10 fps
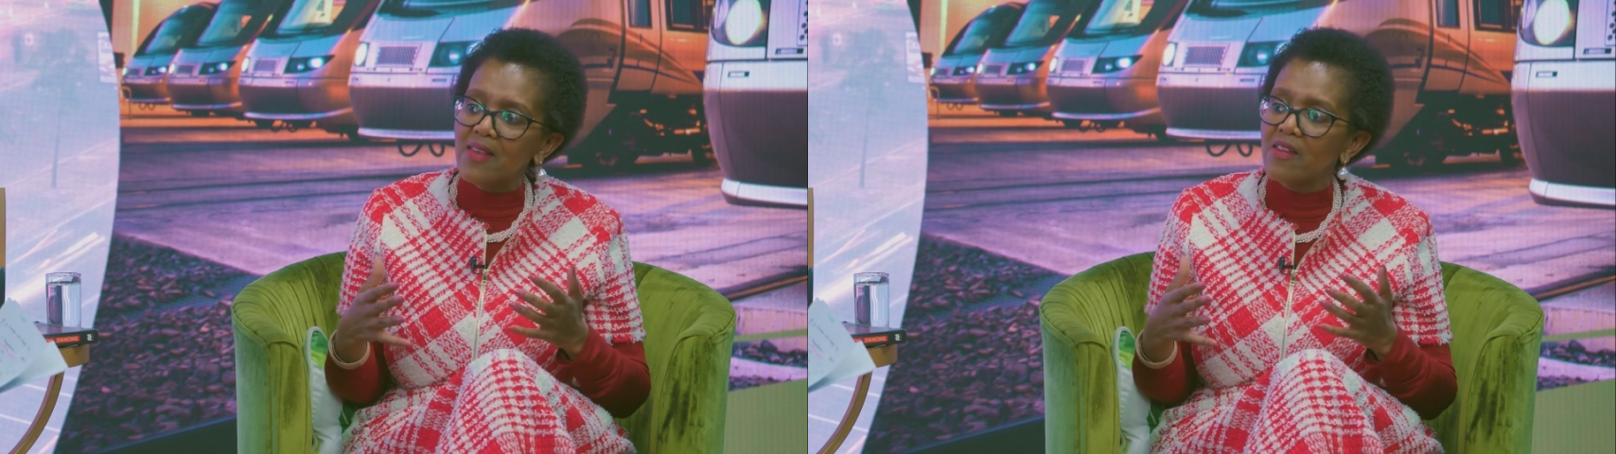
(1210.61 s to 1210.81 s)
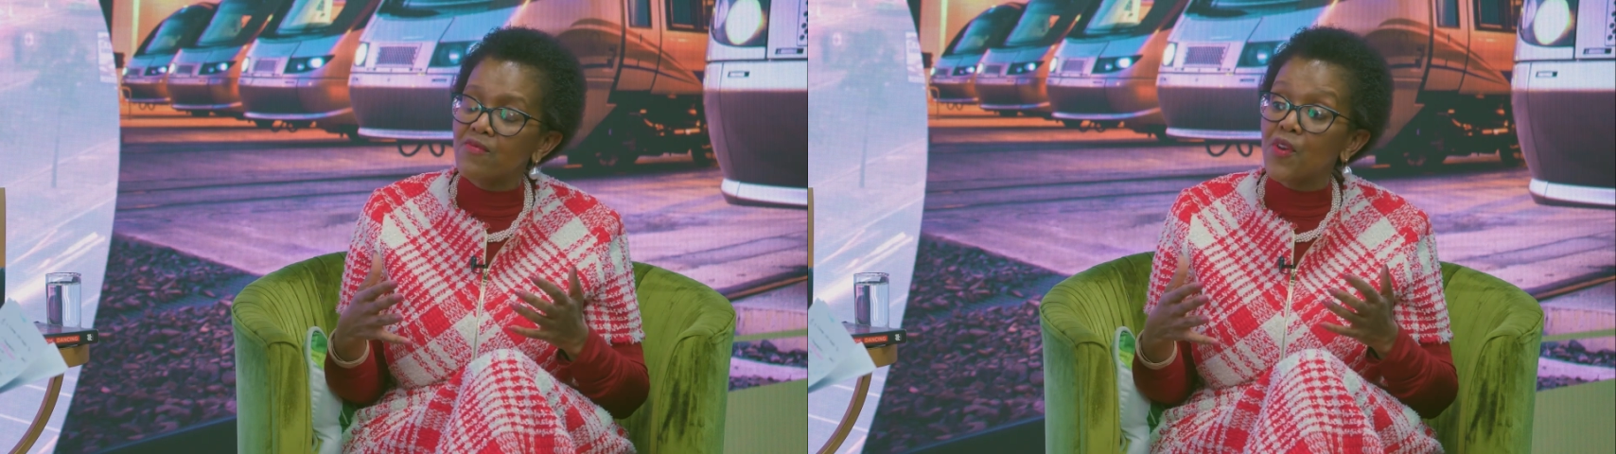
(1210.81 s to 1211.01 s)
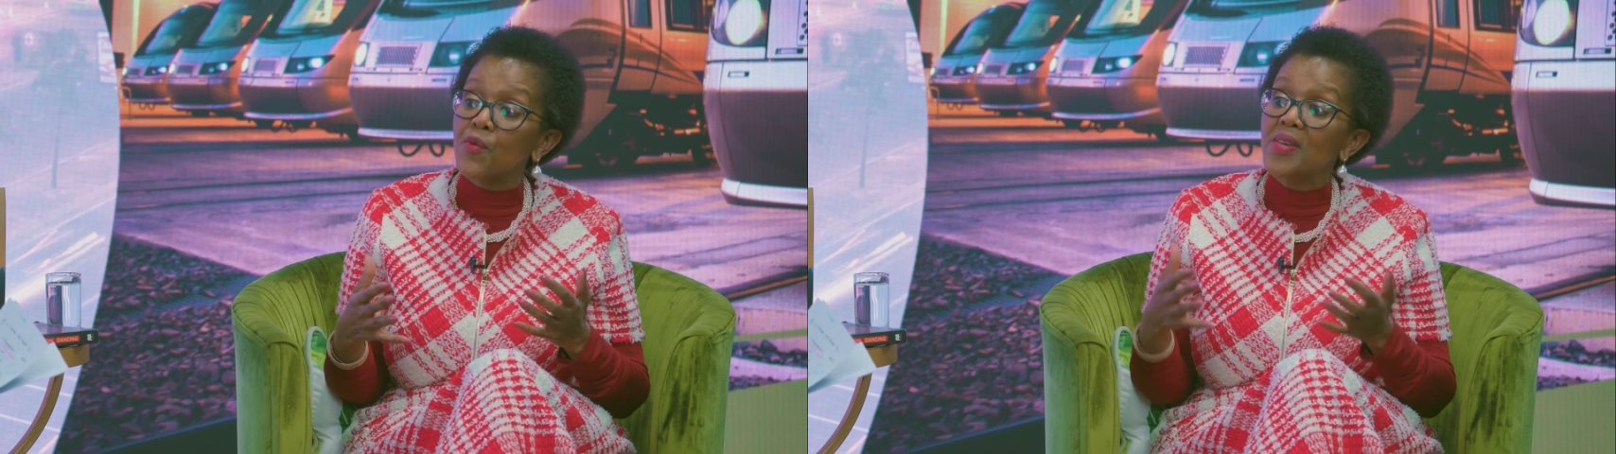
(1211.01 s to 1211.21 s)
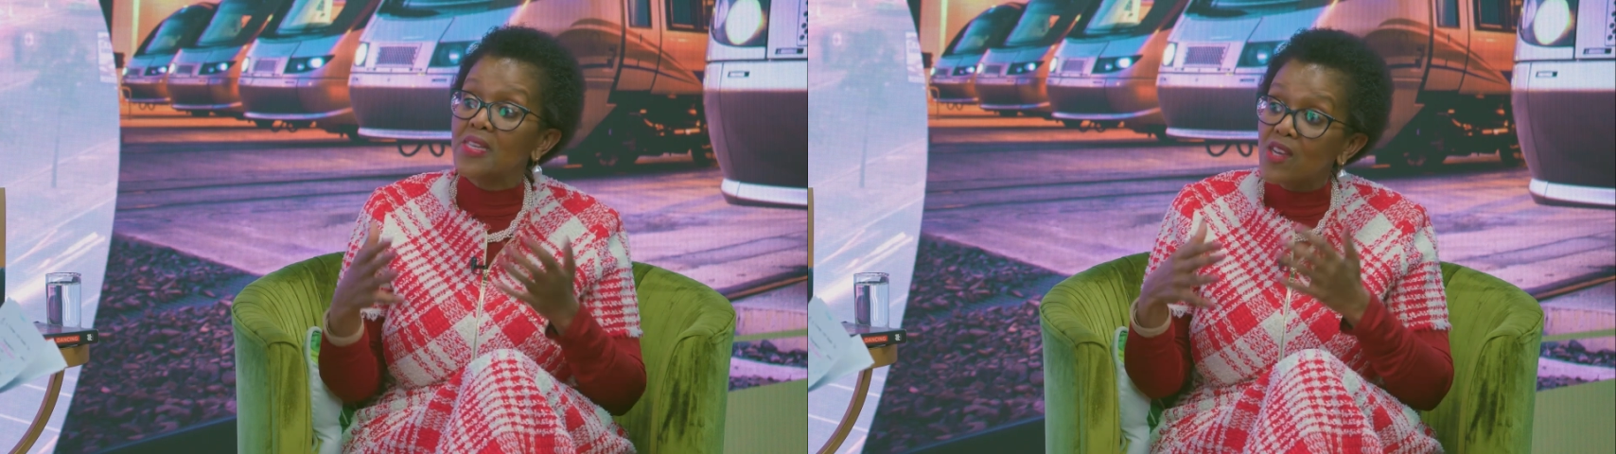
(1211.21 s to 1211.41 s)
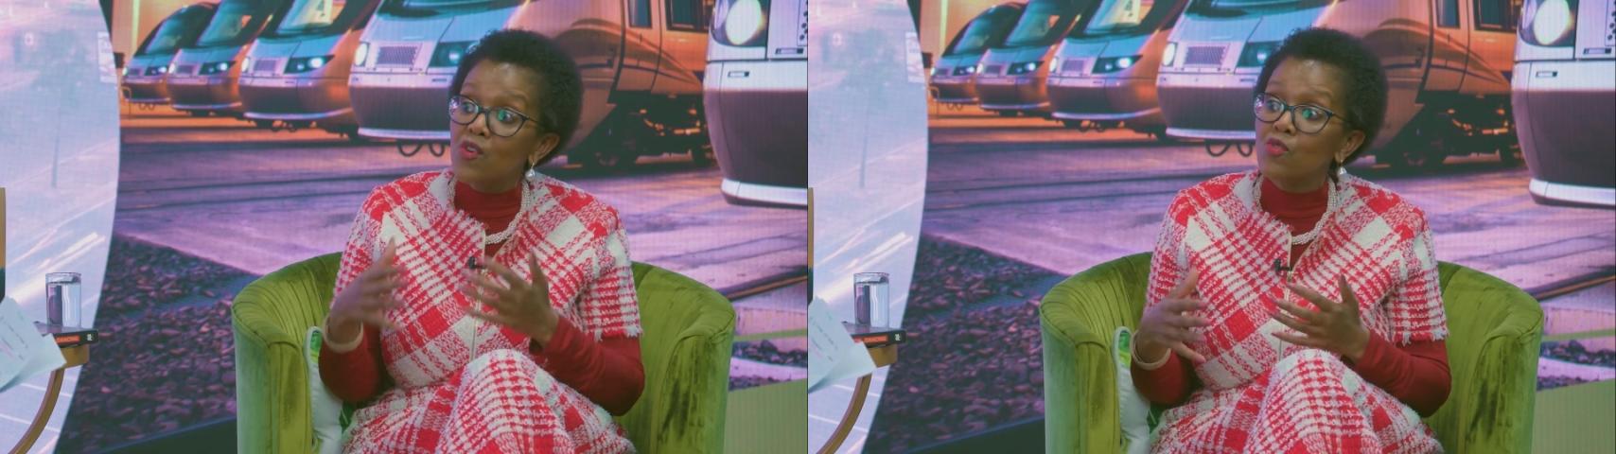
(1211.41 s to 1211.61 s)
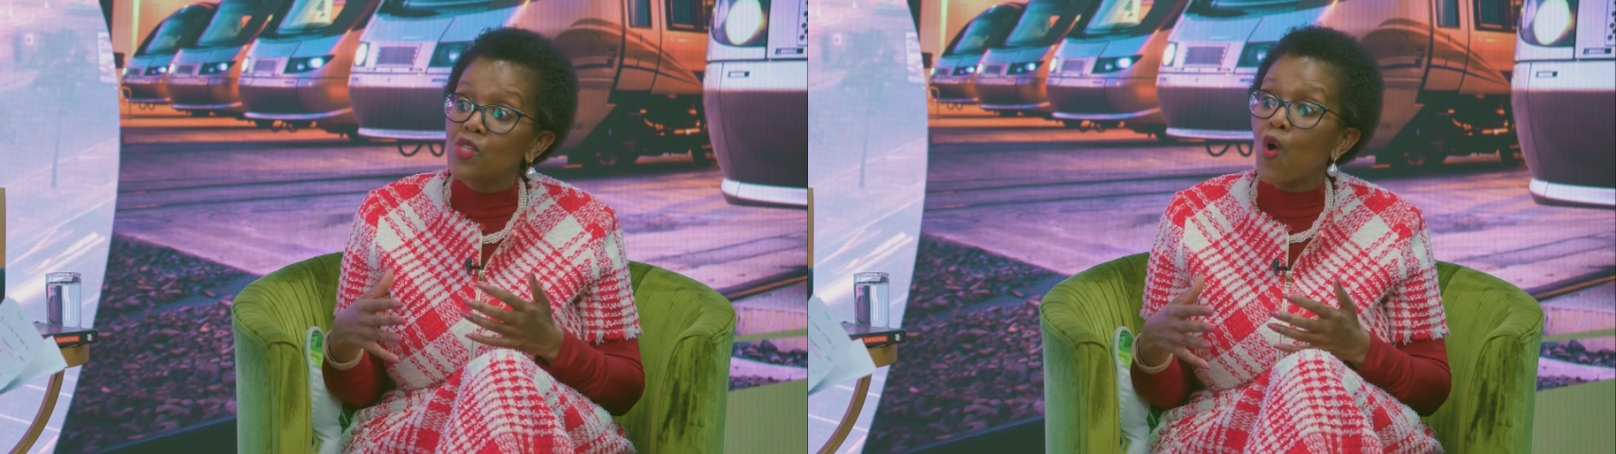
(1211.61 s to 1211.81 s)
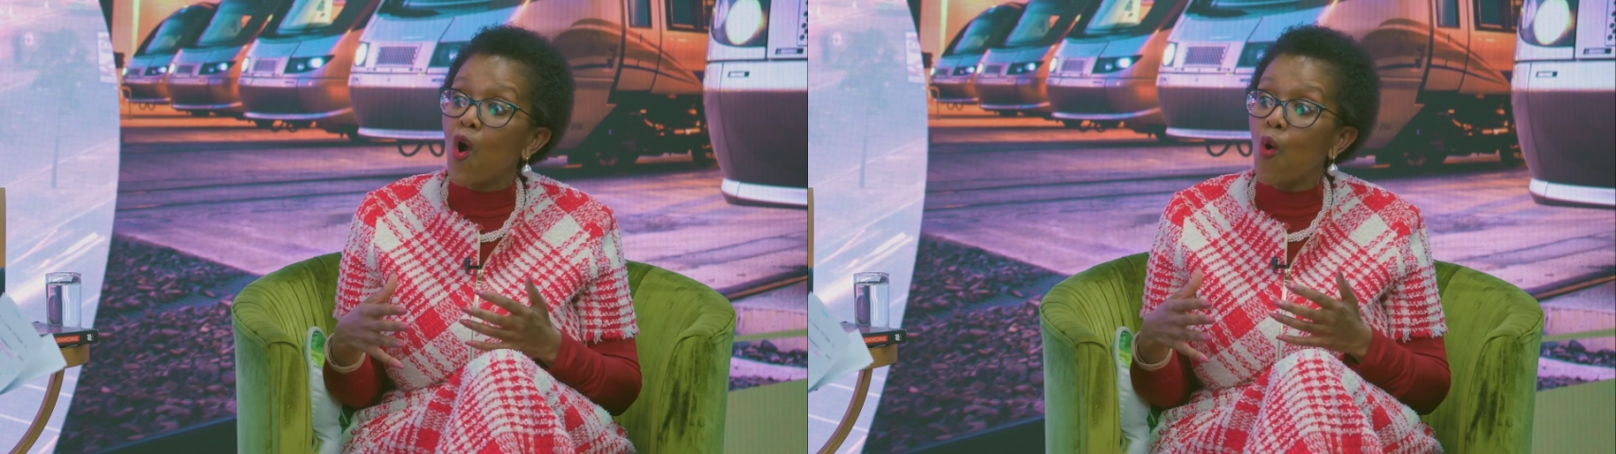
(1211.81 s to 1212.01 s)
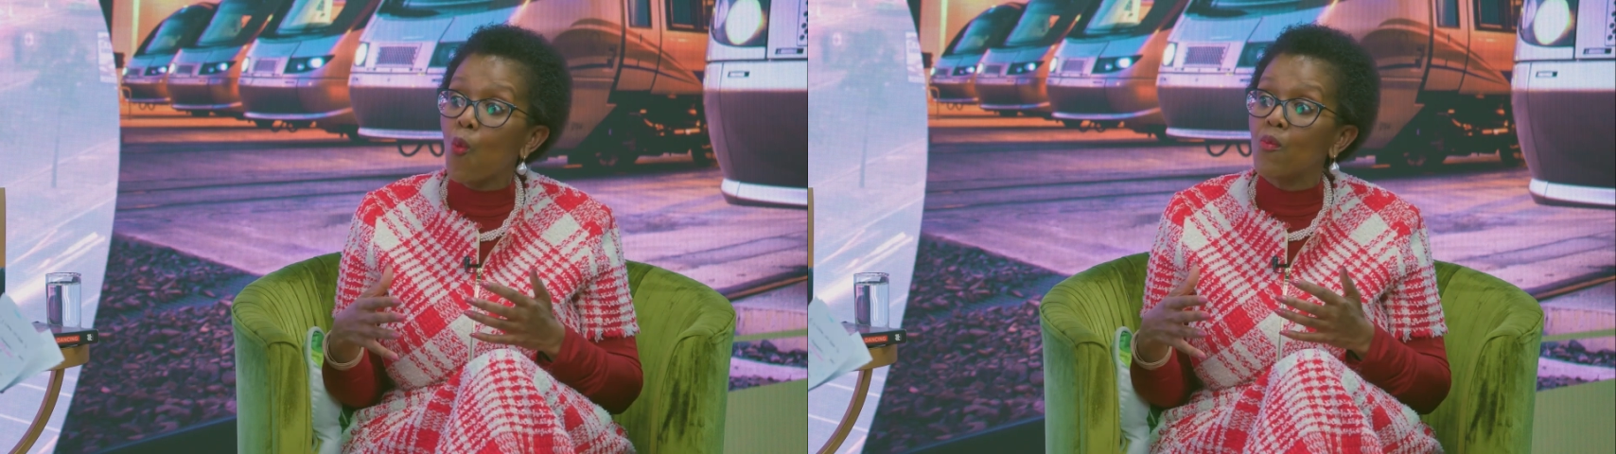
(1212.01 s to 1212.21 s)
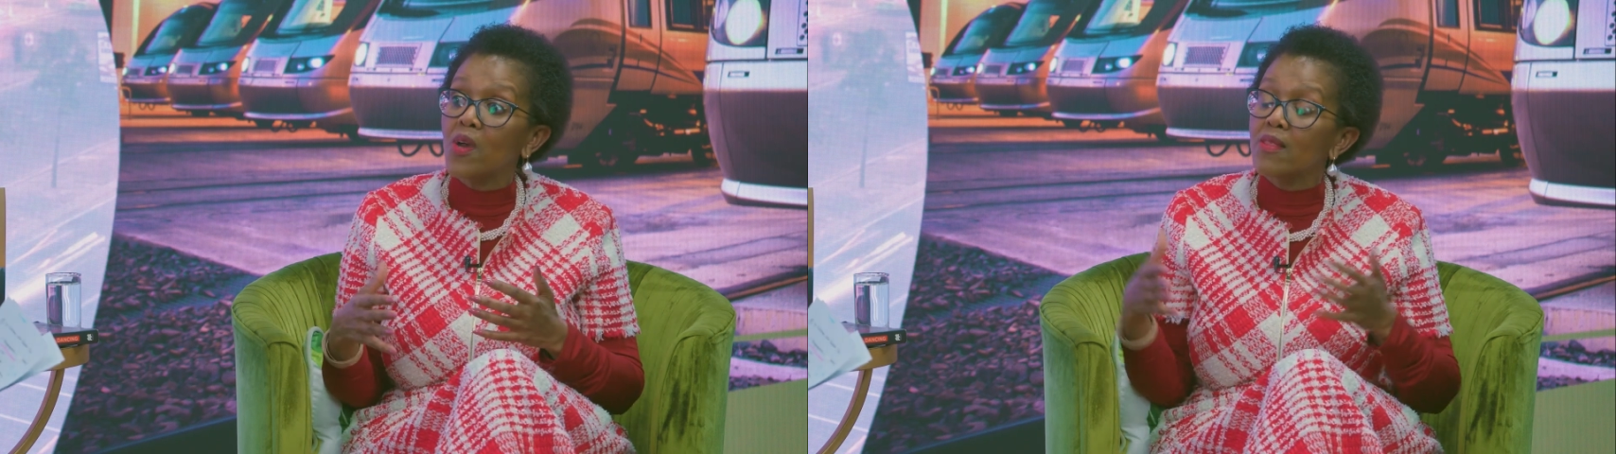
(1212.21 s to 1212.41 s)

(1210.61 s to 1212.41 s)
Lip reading: environment, including home.